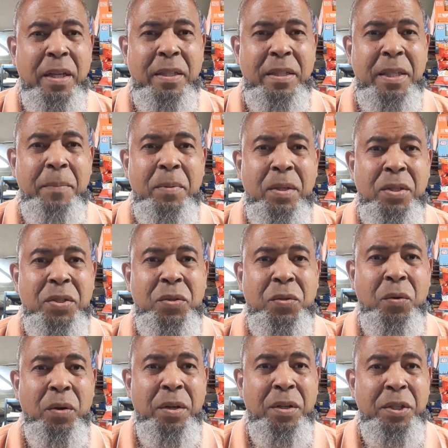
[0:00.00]
They simply
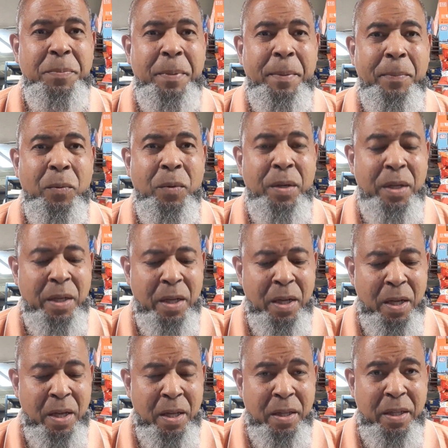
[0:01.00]
destroy those people, wouldn't
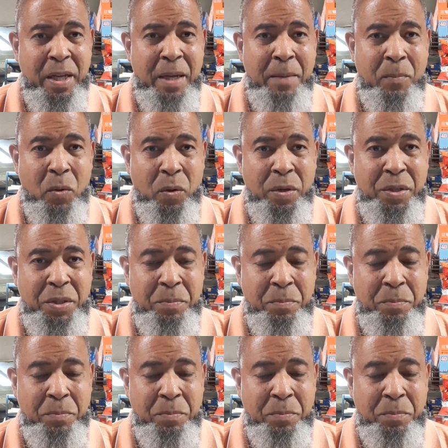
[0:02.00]
they? They have more